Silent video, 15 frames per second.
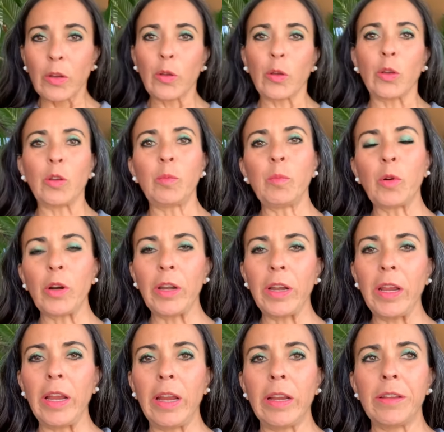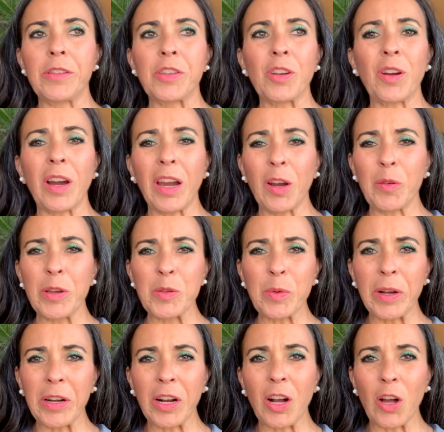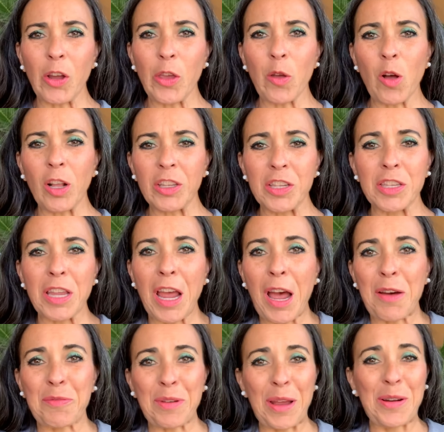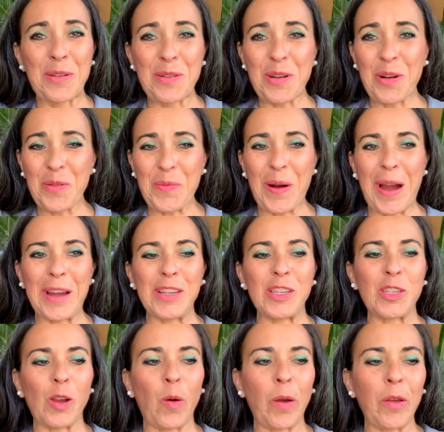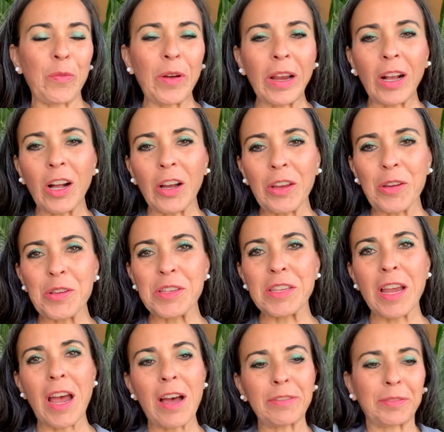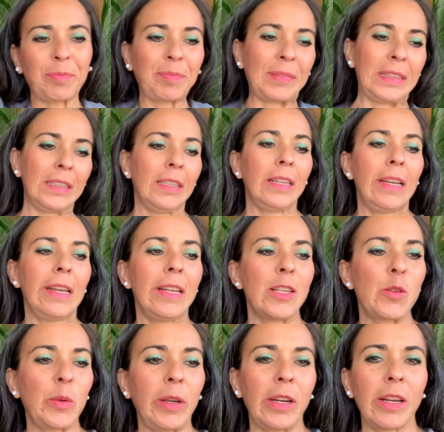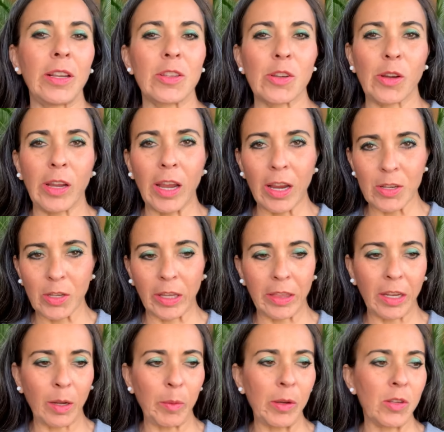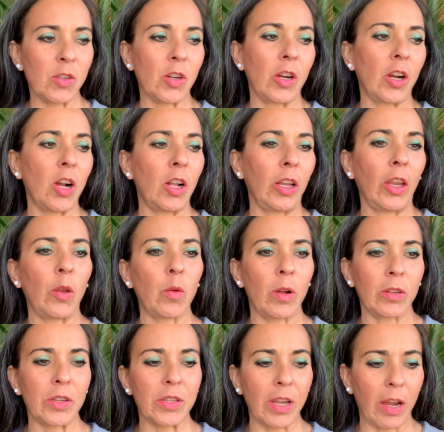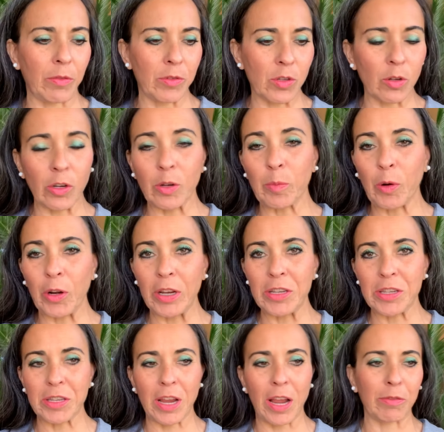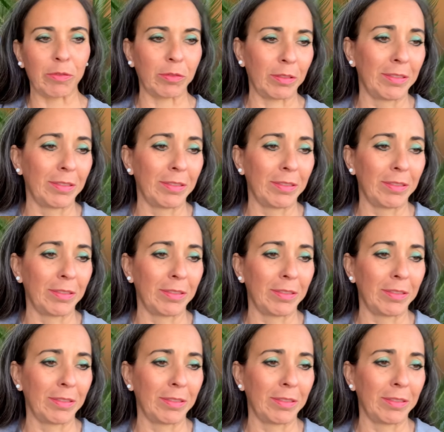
Good morning. So I always want to call you all staff. I don't know why. So if I call you staff, it is what it is, okay? So I think I'm going to start calling you all staff. So good morning, staff.